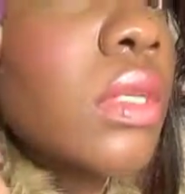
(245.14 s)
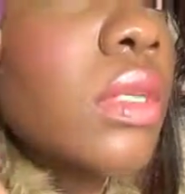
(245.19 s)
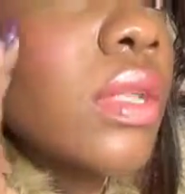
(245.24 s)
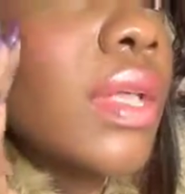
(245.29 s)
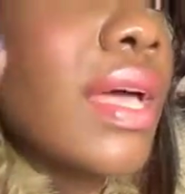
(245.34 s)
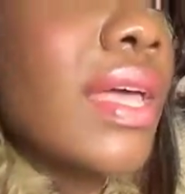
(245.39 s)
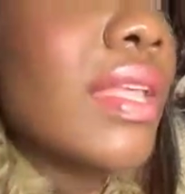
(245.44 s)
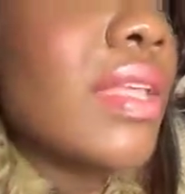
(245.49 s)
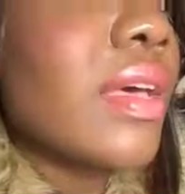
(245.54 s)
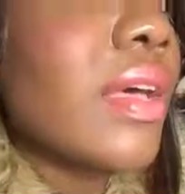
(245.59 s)

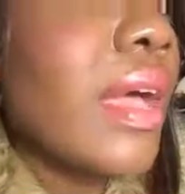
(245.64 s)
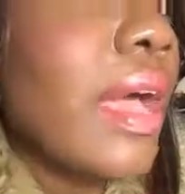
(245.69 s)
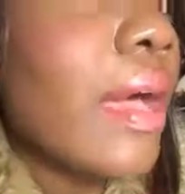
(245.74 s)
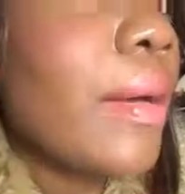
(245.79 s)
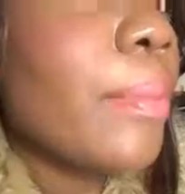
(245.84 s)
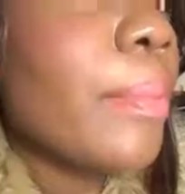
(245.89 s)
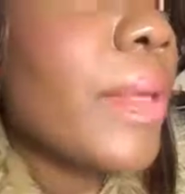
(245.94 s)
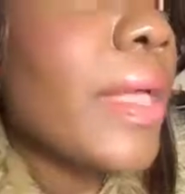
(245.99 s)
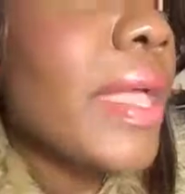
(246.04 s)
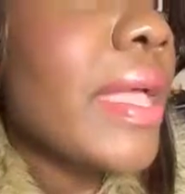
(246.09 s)
Like, look
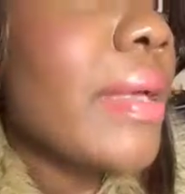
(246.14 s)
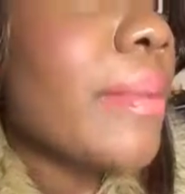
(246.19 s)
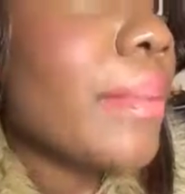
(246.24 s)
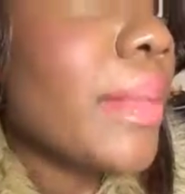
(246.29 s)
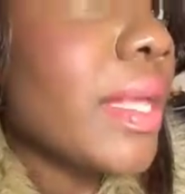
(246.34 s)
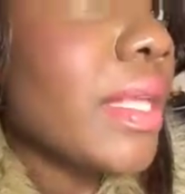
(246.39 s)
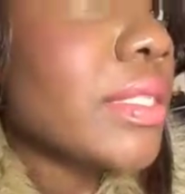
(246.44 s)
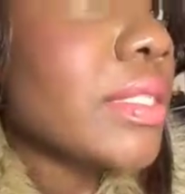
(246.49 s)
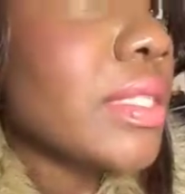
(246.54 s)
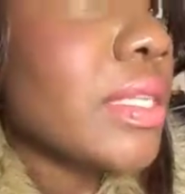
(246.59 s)
how
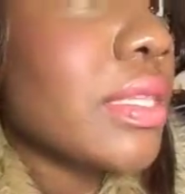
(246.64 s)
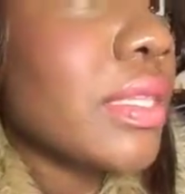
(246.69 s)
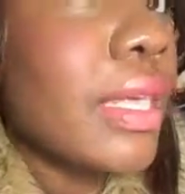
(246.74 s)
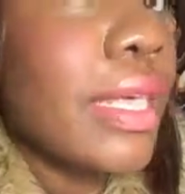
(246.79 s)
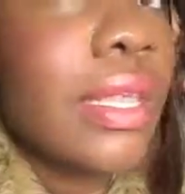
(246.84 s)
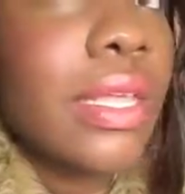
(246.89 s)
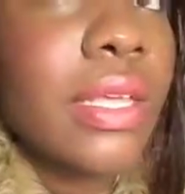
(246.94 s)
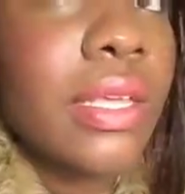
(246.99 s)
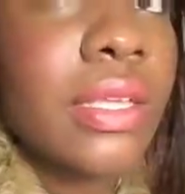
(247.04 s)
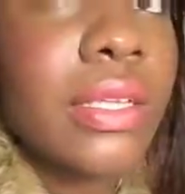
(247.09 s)
pigmented
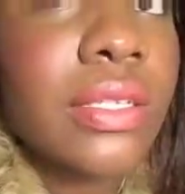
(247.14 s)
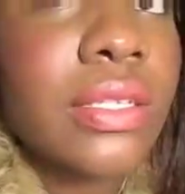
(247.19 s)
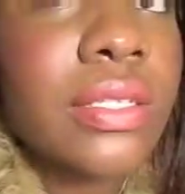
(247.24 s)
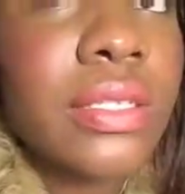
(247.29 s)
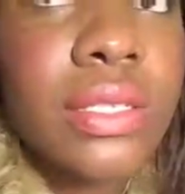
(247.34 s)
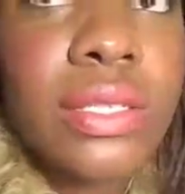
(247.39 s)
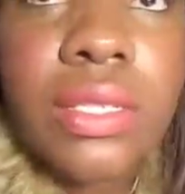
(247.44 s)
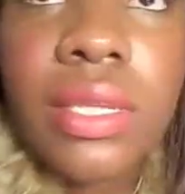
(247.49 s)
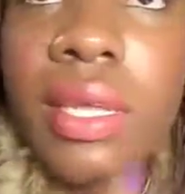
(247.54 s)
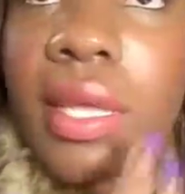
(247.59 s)
that
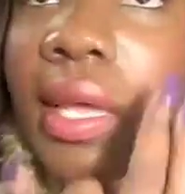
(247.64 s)
is.